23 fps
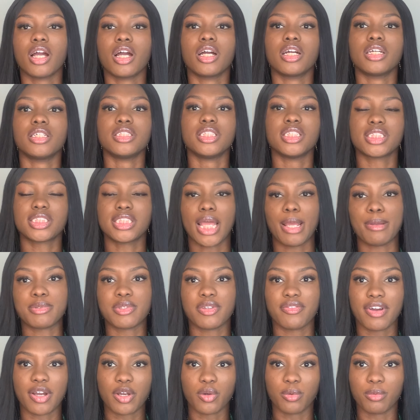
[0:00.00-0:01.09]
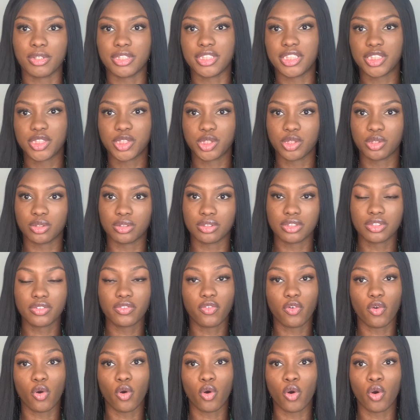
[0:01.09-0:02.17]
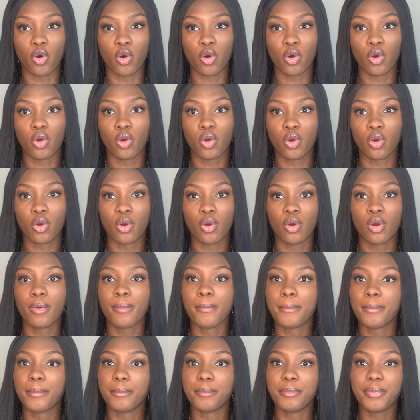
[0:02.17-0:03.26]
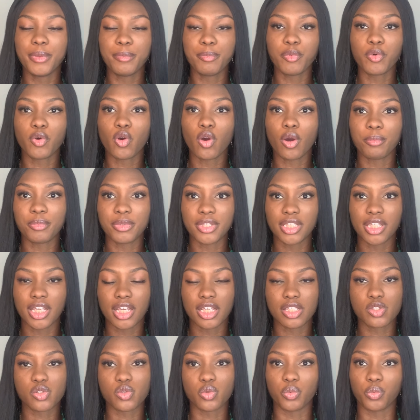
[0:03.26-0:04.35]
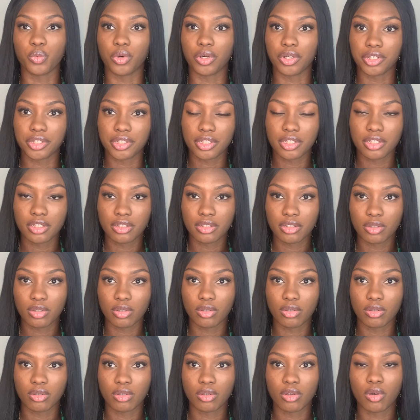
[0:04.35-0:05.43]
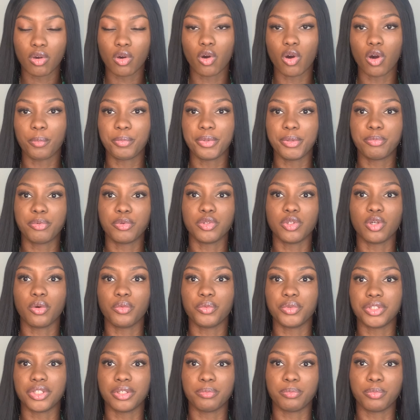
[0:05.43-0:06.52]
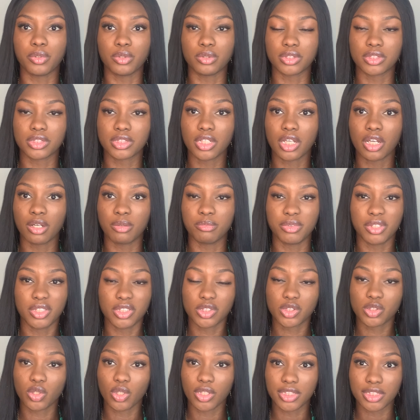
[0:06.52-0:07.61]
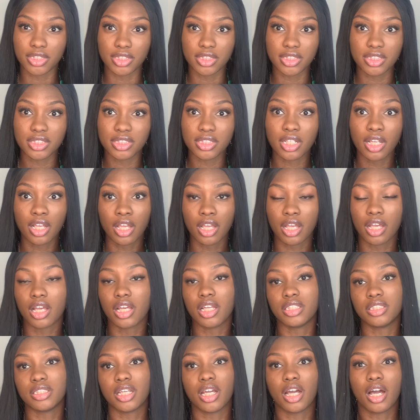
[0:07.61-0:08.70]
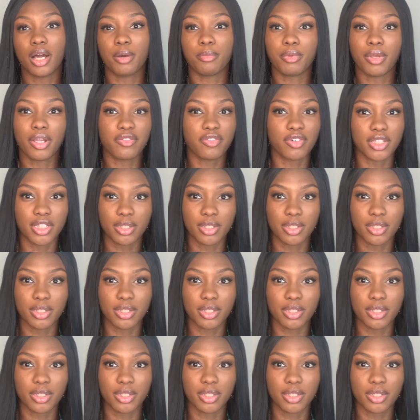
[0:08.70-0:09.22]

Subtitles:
these types of accommodations for people coming here to work or people done with their studies and they're applying for their